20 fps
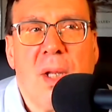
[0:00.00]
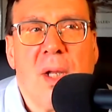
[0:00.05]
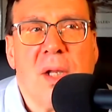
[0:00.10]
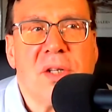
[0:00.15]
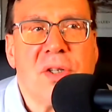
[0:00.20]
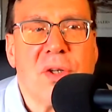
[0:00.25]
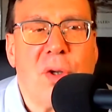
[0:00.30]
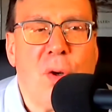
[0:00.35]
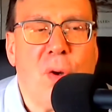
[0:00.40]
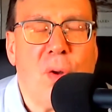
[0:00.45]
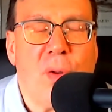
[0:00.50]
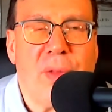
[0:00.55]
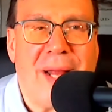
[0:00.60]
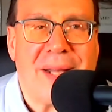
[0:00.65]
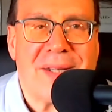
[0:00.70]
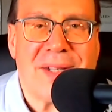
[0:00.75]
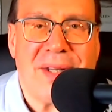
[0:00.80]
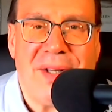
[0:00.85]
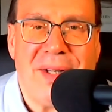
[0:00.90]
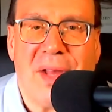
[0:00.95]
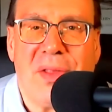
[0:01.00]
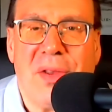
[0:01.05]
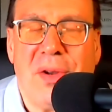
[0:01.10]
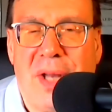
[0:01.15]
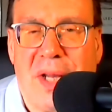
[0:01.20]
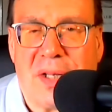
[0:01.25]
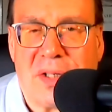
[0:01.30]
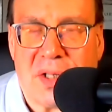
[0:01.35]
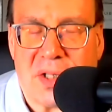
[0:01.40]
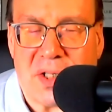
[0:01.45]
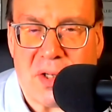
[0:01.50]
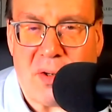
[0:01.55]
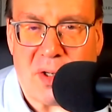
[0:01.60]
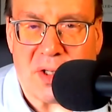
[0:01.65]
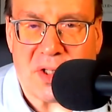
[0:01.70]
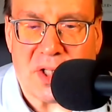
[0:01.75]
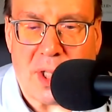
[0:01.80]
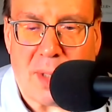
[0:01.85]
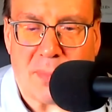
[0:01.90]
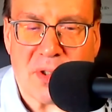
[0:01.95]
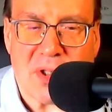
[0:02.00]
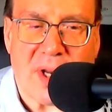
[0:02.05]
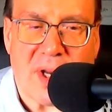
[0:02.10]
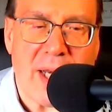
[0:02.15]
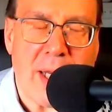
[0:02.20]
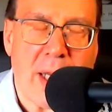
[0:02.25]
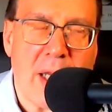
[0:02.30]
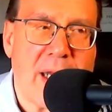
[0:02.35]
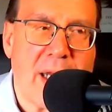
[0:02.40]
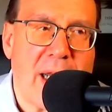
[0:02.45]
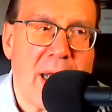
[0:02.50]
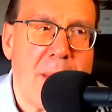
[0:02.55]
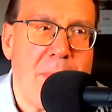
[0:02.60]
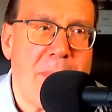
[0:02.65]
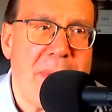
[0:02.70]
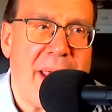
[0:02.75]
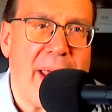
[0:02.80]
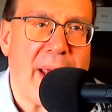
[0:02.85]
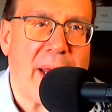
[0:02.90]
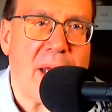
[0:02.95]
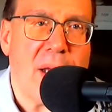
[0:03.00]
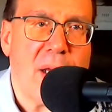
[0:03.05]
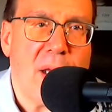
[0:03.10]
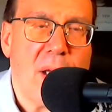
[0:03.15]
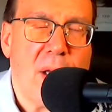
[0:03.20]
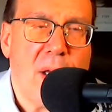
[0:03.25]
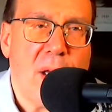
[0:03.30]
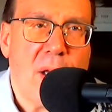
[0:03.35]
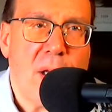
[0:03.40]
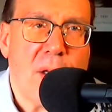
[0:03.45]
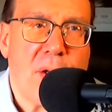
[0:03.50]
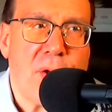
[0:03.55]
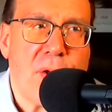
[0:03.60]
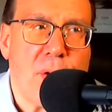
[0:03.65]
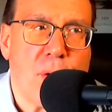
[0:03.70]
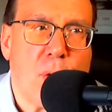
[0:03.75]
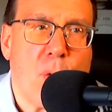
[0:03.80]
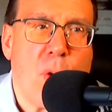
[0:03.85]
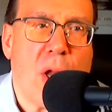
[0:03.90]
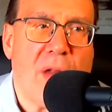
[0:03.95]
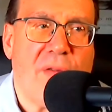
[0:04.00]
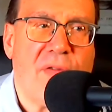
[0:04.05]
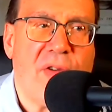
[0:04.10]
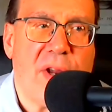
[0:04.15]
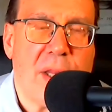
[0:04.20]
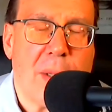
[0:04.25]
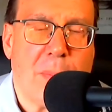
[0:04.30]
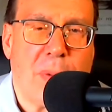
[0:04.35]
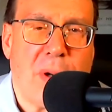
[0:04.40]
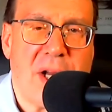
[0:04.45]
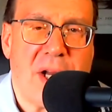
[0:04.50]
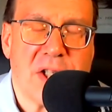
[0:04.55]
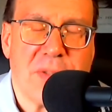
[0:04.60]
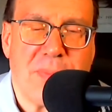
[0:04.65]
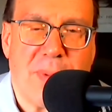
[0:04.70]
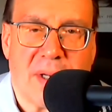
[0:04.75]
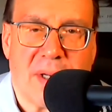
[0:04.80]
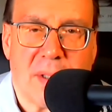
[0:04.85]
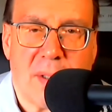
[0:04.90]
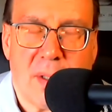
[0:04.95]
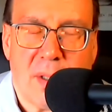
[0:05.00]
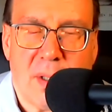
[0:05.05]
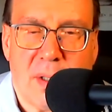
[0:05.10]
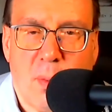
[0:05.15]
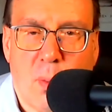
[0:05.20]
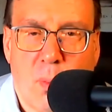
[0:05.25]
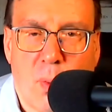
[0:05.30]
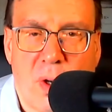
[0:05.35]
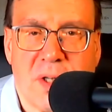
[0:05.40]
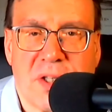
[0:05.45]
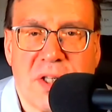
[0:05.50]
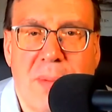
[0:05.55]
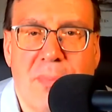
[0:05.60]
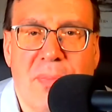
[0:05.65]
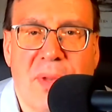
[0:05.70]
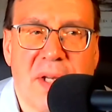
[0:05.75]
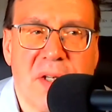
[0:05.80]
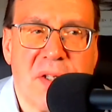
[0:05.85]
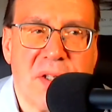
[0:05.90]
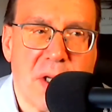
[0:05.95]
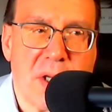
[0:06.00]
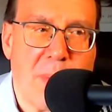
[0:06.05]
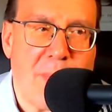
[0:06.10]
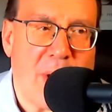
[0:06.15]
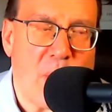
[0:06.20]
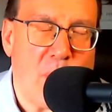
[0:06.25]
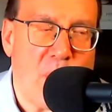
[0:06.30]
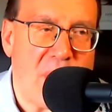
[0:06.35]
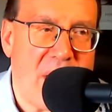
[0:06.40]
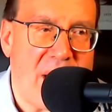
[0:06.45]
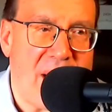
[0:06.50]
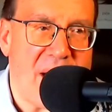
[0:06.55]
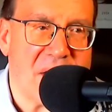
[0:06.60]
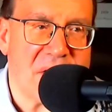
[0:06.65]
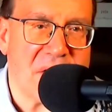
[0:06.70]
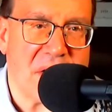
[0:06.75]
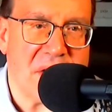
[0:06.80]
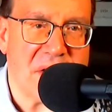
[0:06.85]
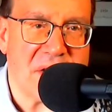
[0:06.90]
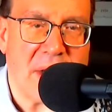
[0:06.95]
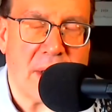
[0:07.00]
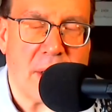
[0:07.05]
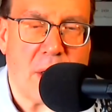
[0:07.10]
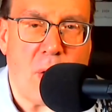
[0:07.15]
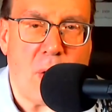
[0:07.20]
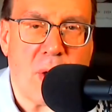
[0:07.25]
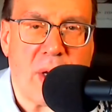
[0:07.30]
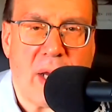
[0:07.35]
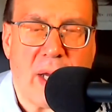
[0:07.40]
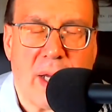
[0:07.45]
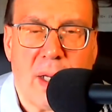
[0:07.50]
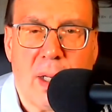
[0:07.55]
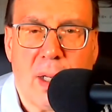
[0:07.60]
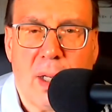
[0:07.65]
So that's another necessary step. So getting back to qualifying the prospect, what are some things that you might want to ask? It's like, okay,